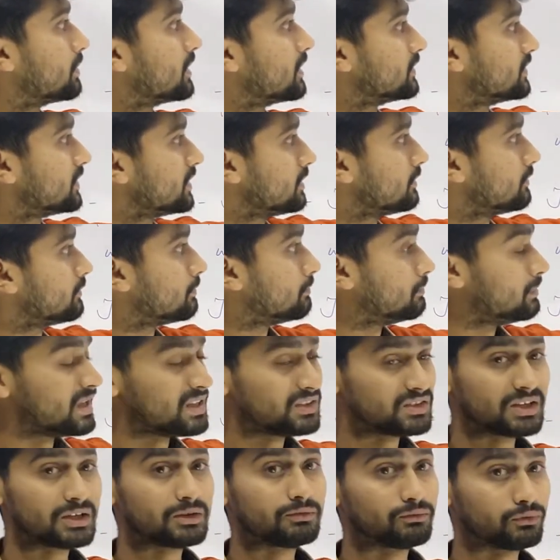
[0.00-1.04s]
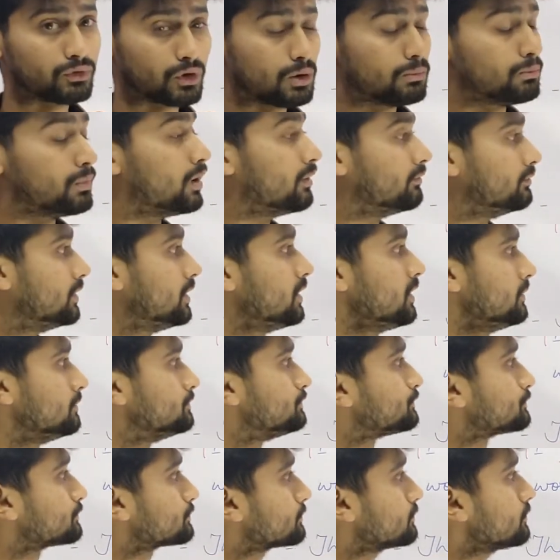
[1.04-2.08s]
present basic form of
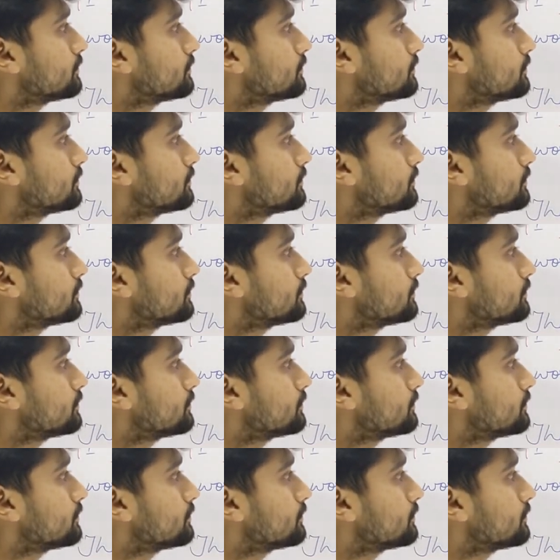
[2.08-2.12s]
the